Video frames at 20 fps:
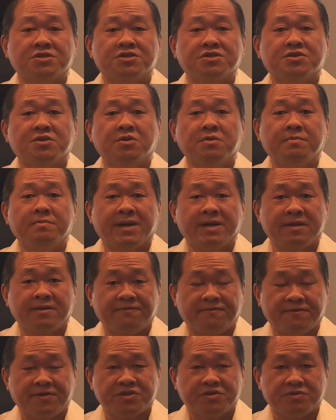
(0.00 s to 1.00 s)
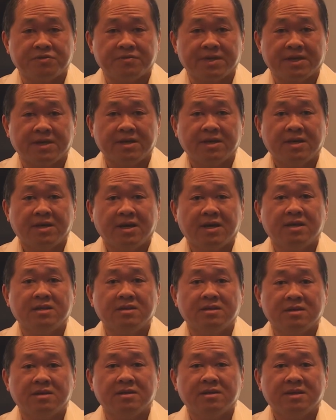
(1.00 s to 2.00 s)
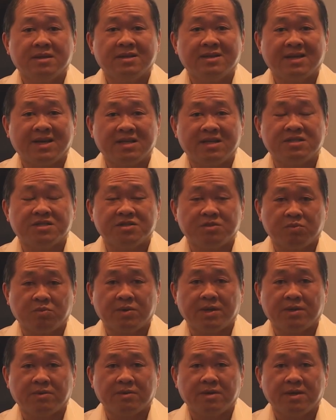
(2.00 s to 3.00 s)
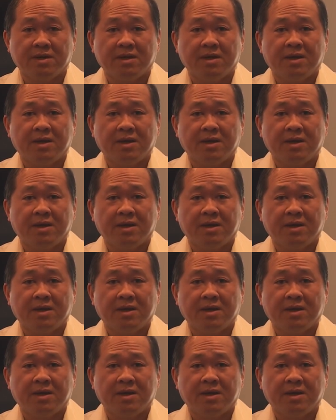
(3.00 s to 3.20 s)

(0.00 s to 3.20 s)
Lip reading: sole beneficiary under Nancy's will.